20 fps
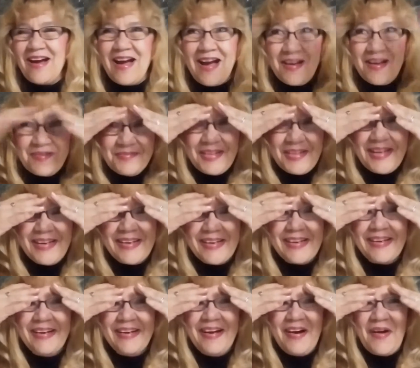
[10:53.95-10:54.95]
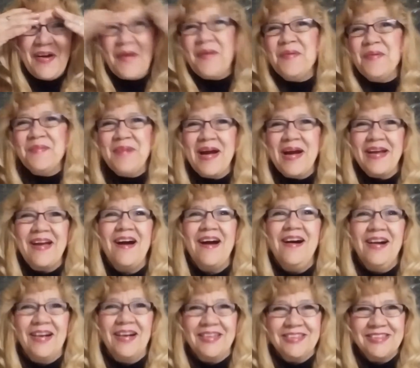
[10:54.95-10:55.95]
I'm like, oh my
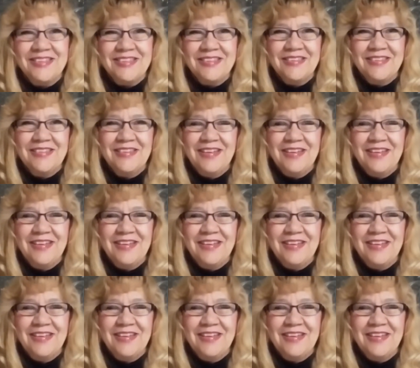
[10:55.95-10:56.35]
gosh.